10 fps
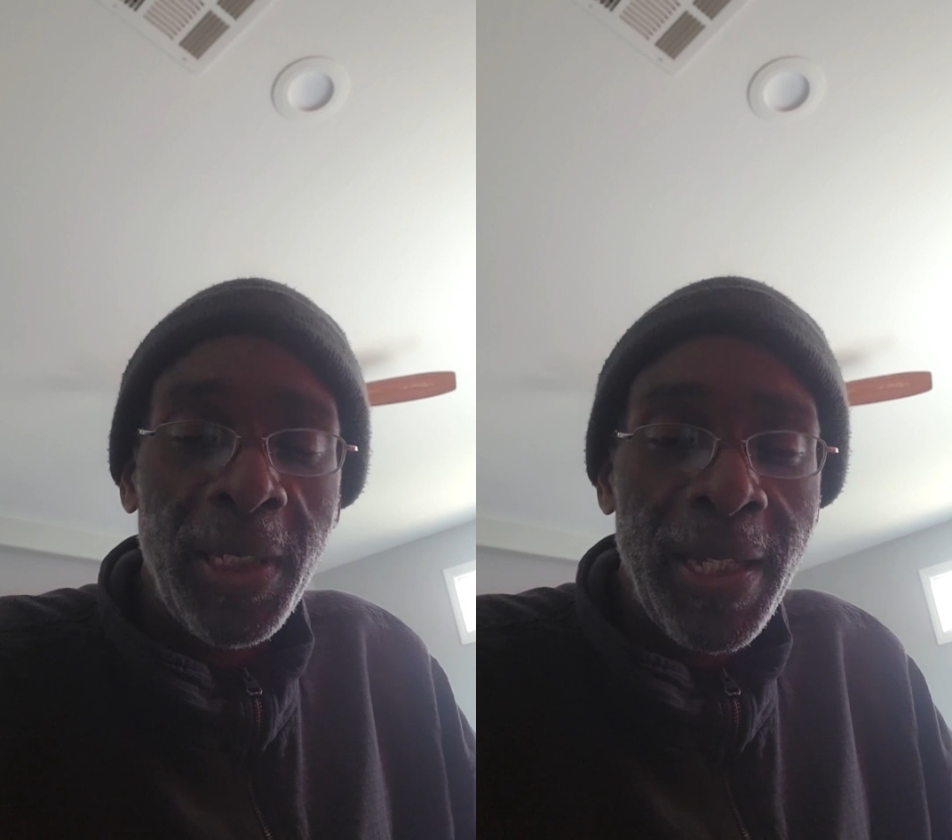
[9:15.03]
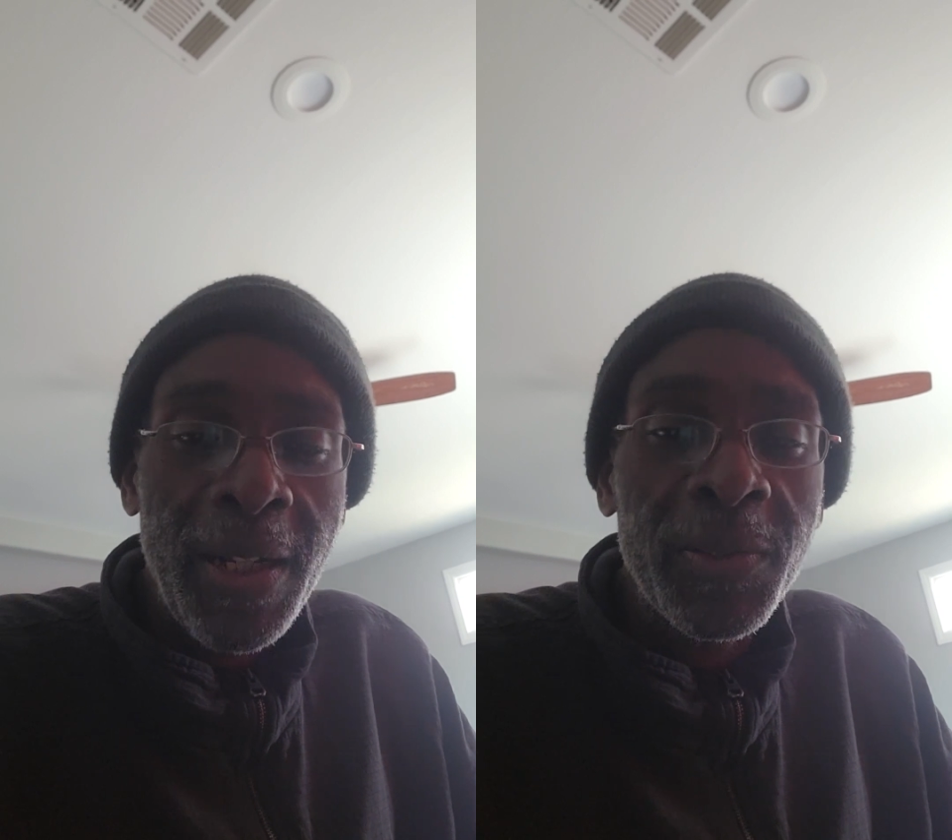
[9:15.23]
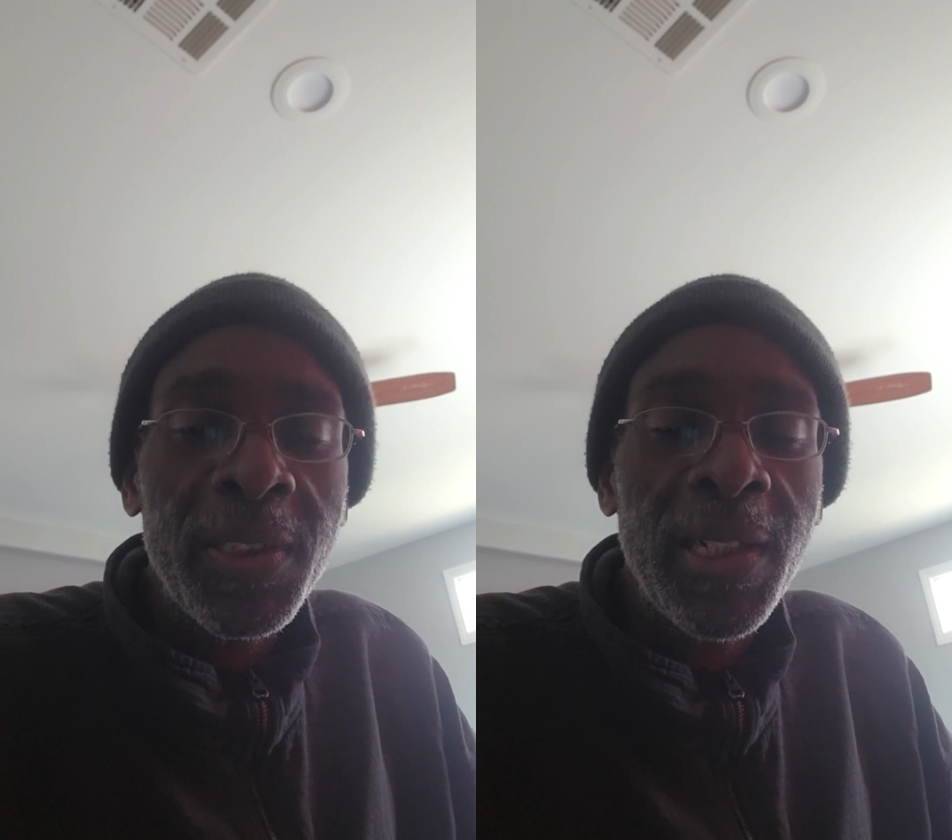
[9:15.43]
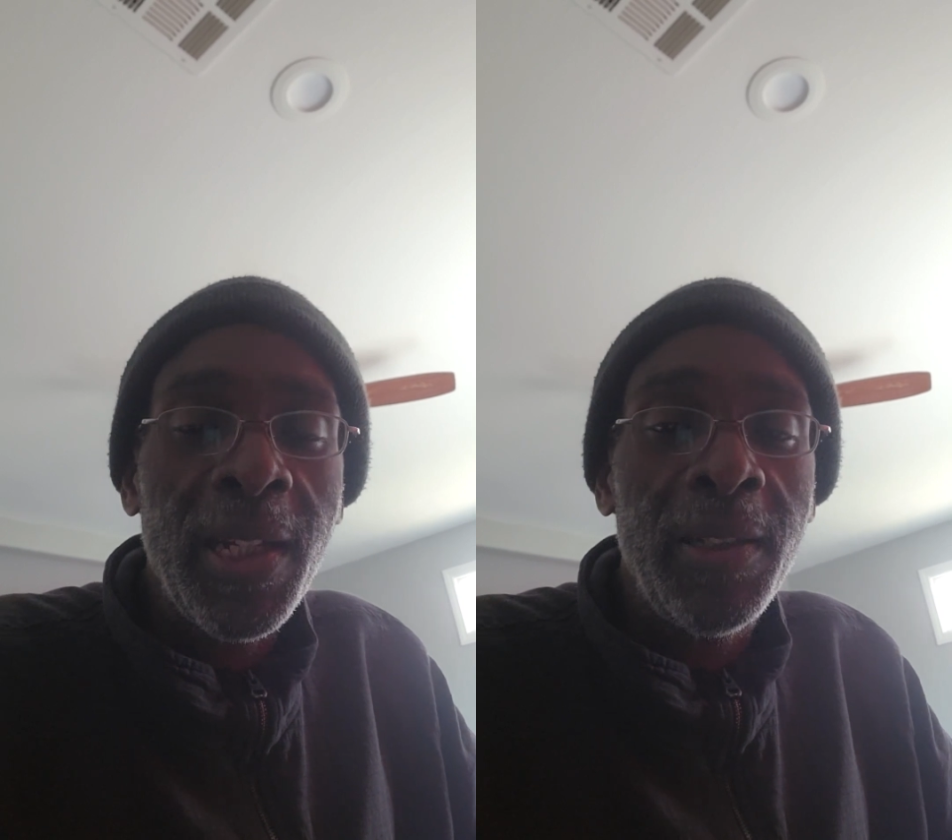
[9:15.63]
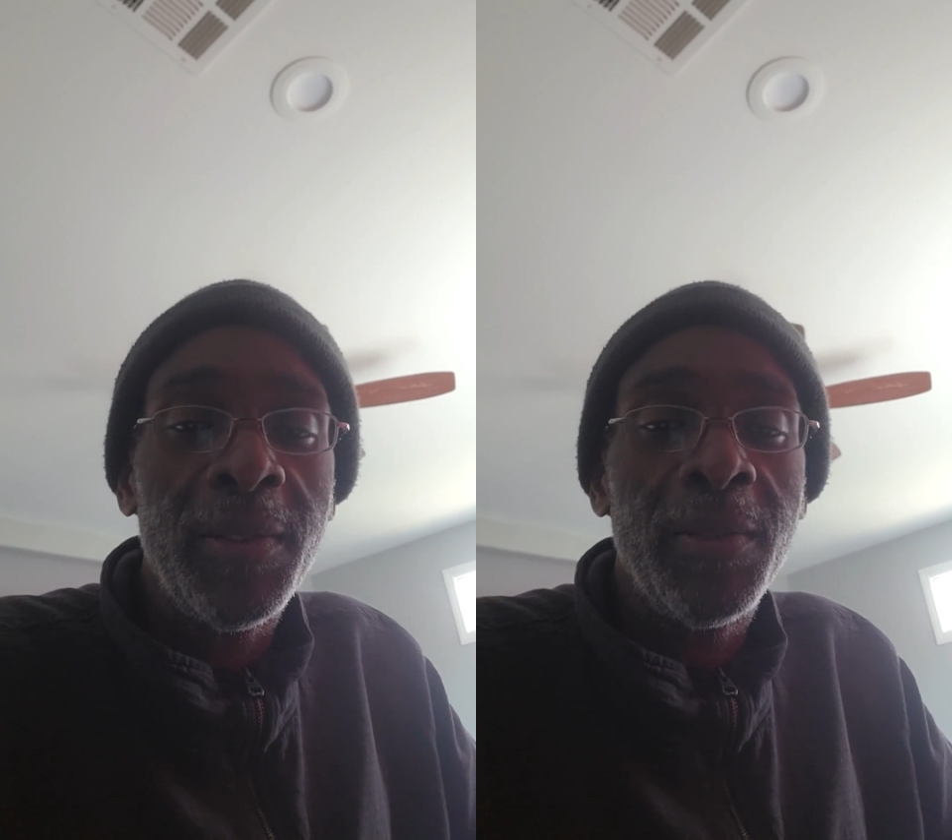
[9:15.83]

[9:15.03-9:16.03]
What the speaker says: the outside,